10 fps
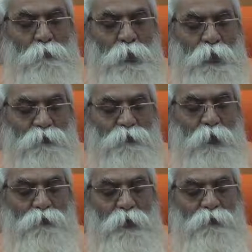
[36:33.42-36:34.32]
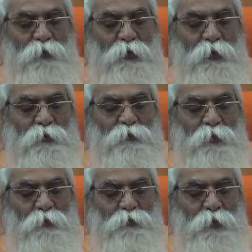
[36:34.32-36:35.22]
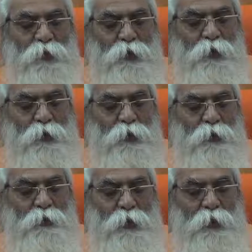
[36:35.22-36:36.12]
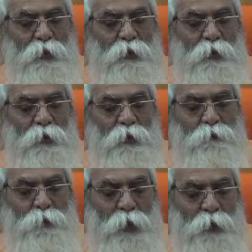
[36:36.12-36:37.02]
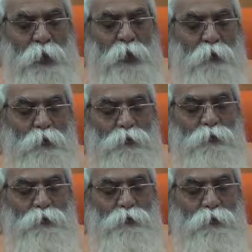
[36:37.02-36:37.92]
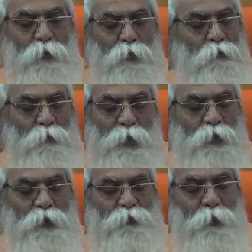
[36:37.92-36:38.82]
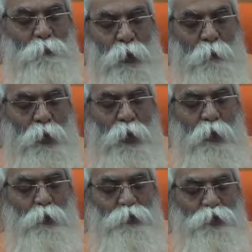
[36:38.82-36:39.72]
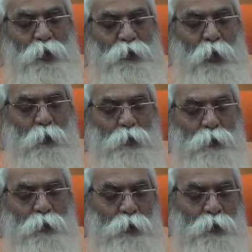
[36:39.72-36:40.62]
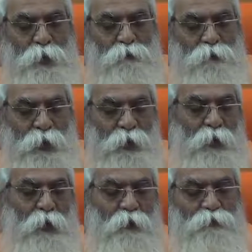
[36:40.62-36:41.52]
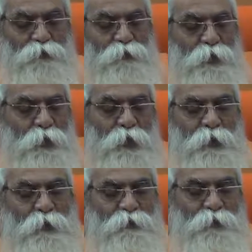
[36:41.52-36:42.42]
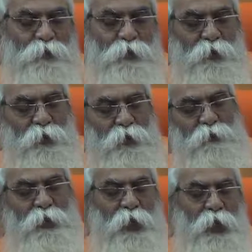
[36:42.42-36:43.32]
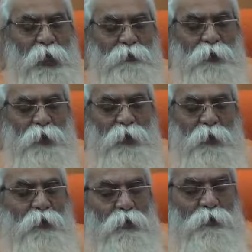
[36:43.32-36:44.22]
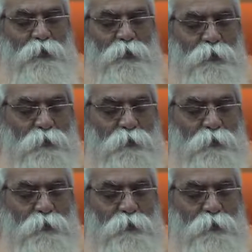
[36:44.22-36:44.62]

place of the generation of the powerhouse. But if the powerhouse shut down, the wire of electricity, they cannot